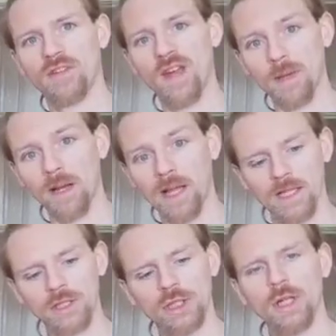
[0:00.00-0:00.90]
10 mil
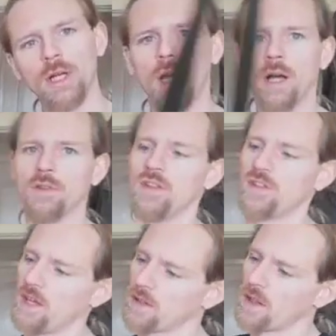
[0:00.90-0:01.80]
edge, as these
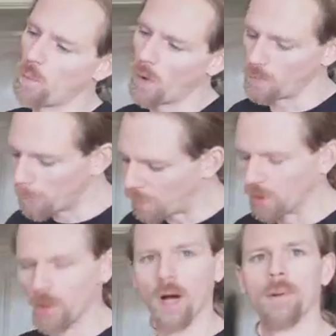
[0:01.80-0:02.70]
hit, they won't
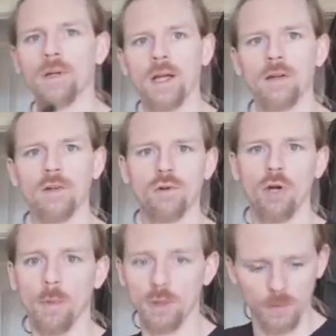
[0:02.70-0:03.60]
burr up and get
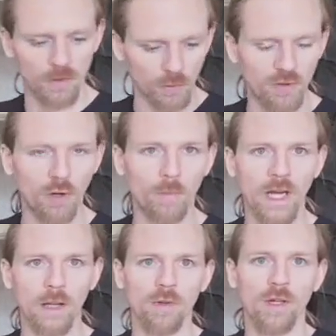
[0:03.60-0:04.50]
destroyed, which means you'll still be
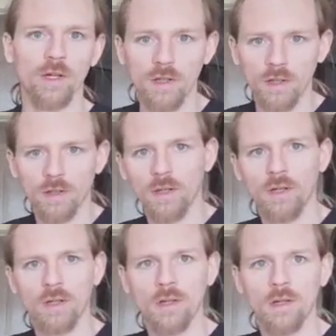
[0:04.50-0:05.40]
able to,
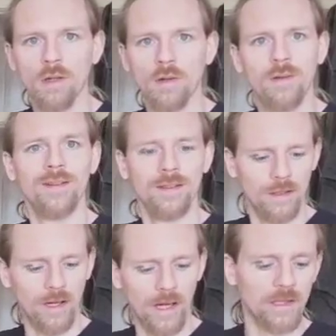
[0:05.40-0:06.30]
you know,
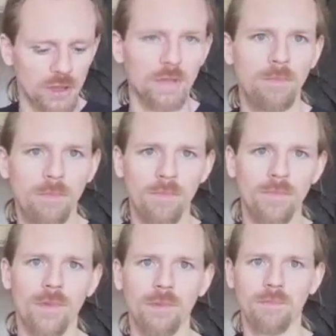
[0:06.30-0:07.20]
actually
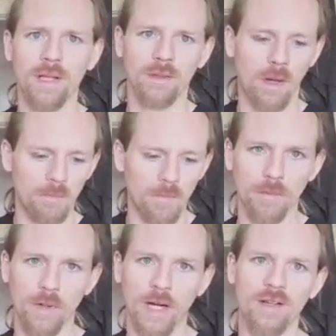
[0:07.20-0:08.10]
pick them up and move
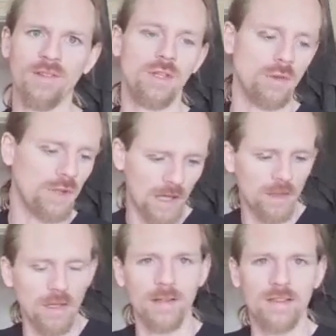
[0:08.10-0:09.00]
them around. If you do
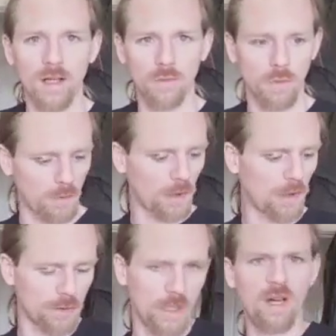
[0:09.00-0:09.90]
get like tagged with one
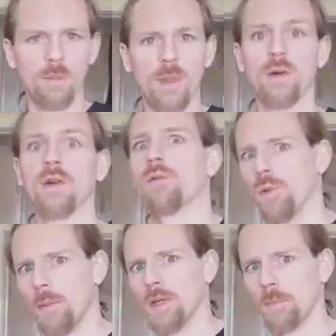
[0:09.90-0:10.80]
along the arm, they're not going to
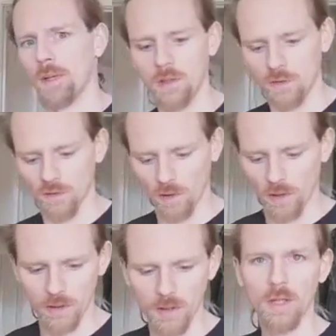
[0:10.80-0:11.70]
rip you to pieces
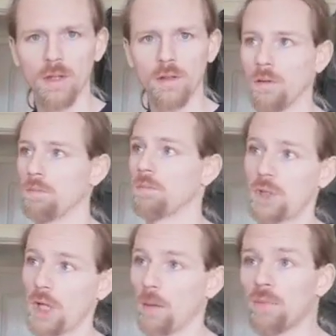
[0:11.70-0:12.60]
like
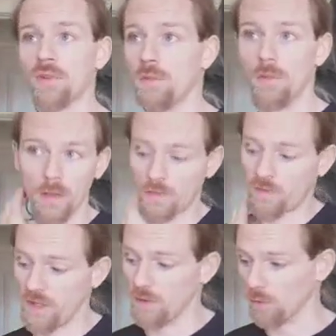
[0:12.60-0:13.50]
sharps, like
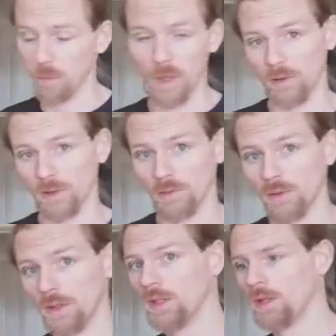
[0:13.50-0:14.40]
steels will do.
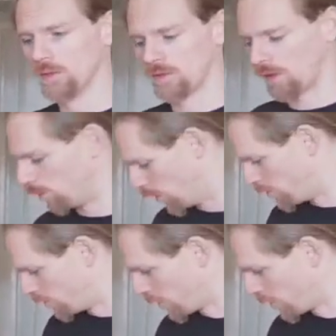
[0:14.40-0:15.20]
So